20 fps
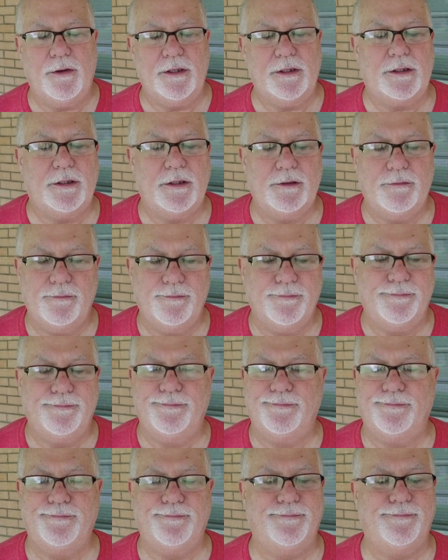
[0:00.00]
was
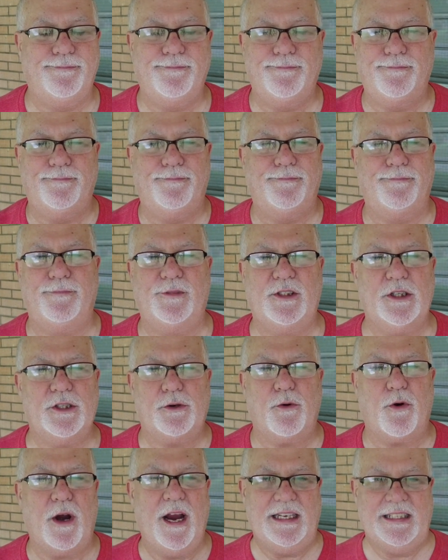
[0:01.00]

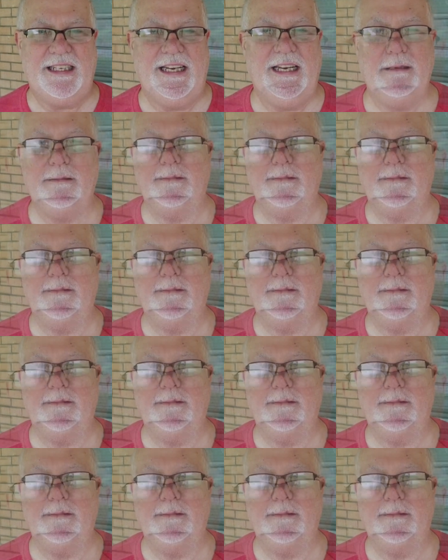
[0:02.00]
just crazy.